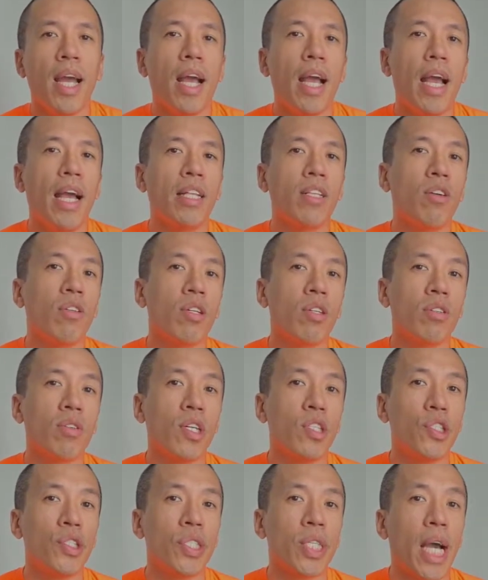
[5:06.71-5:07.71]
And the only
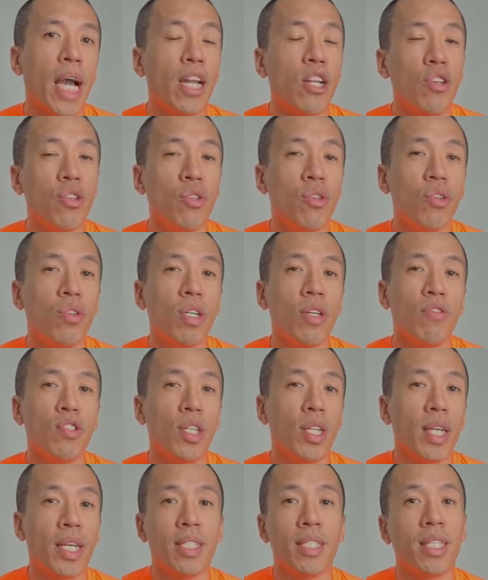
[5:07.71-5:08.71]
question is, I don't know if
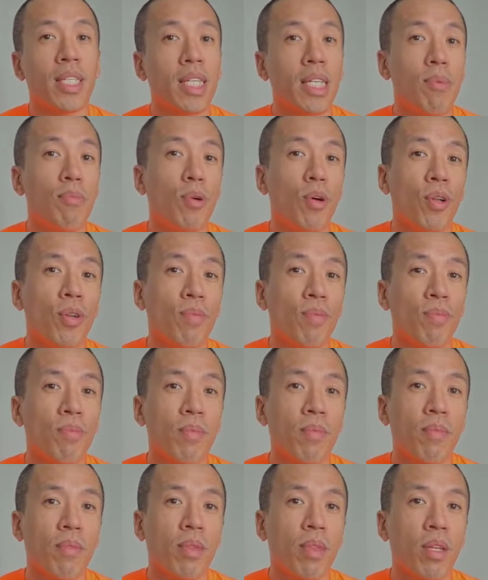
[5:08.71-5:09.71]
she likes the keyboard
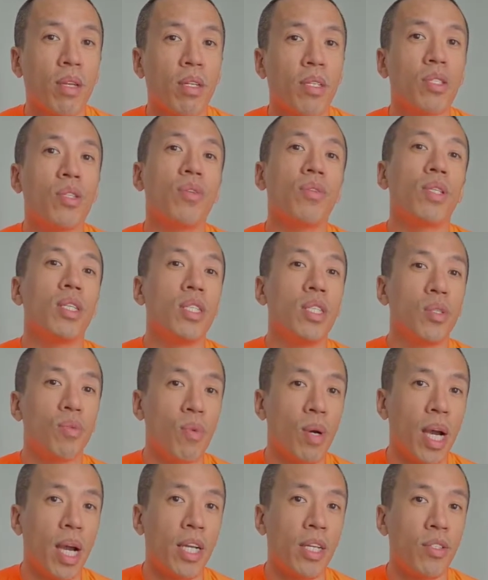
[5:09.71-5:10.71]
So this is
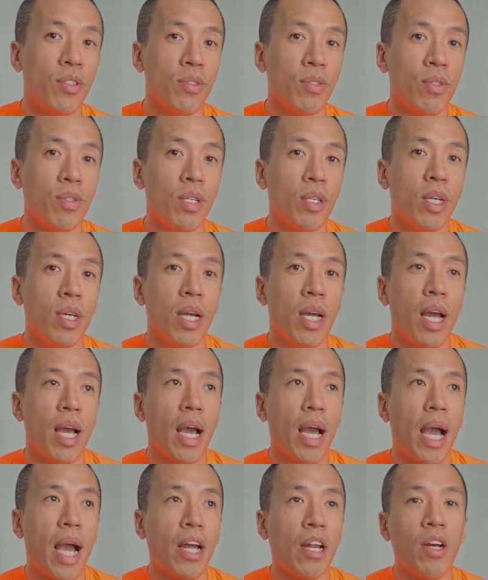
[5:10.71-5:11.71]
what I do.
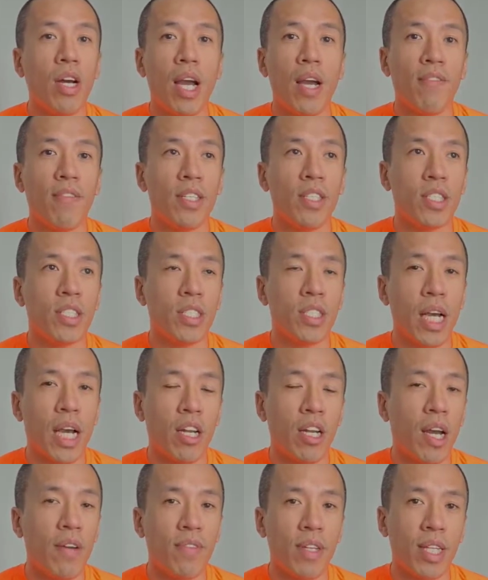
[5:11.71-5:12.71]
I don't have
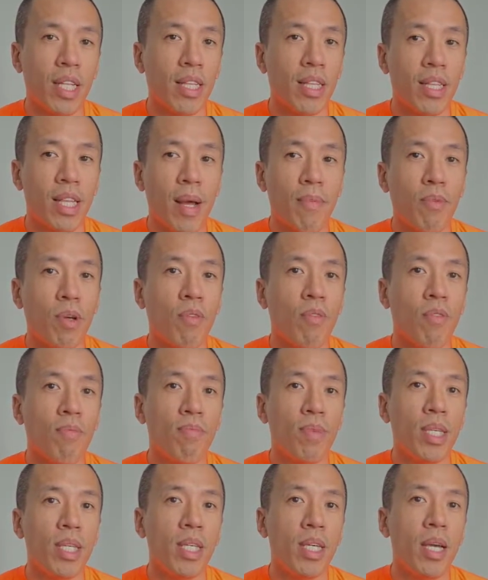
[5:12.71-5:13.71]
the laptop with
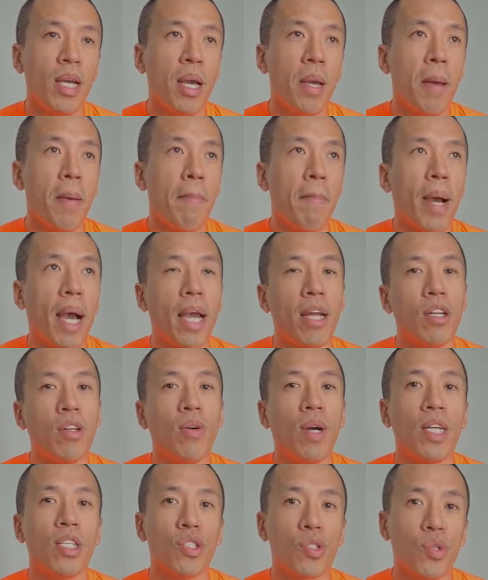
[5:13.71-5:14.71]
me, but I
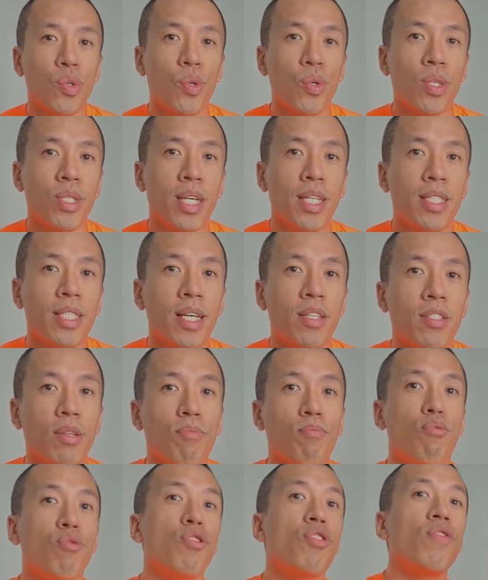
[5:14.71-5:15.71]
know a store that sells the
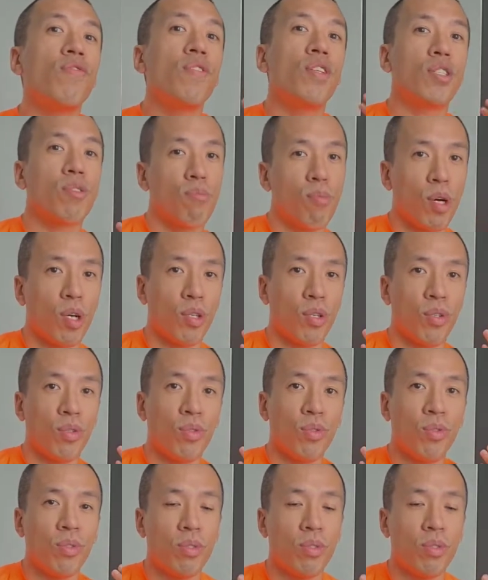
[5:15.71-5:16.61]
previous model.